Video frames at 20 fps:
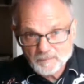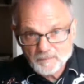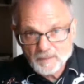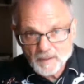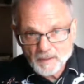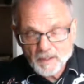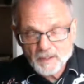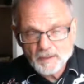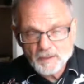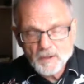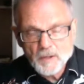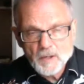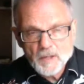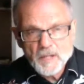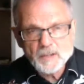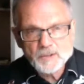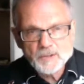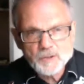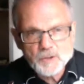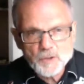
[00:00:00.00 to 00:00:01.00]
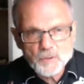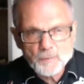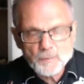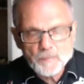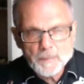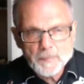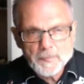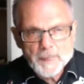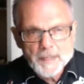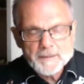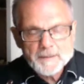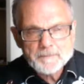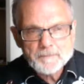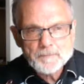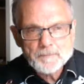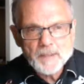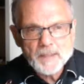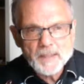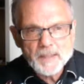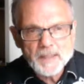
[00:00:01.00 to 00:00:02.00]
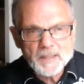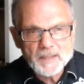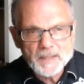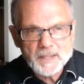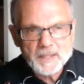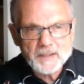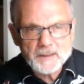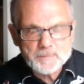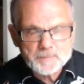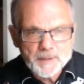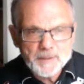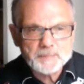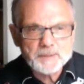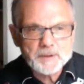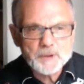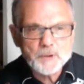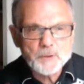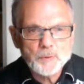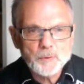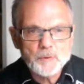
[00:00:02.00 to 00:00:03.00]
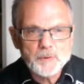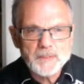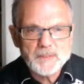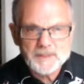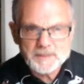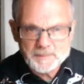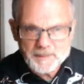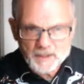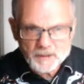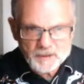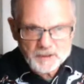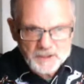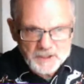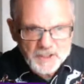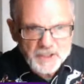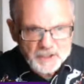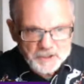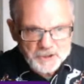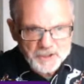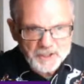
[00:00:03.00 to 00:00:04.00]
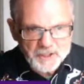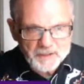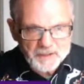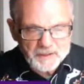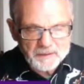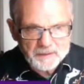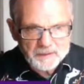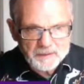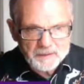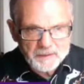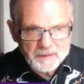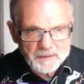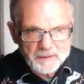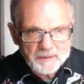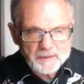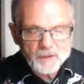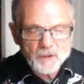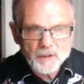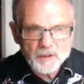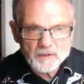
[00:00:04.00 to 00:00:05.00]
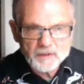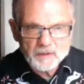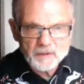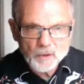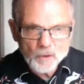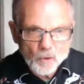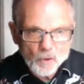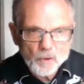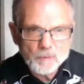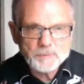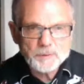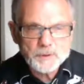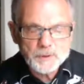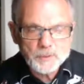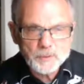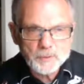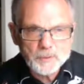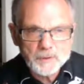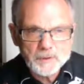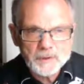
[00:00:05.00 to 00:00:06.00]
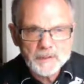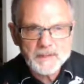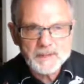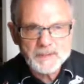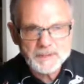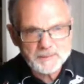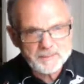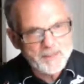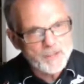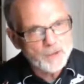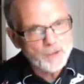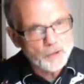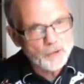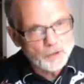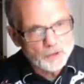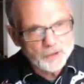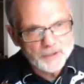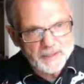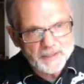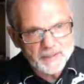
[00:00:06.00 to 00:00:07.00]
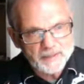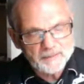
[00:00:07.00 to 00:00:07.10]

And so in the public school is about teaching. The homeschool is about learning,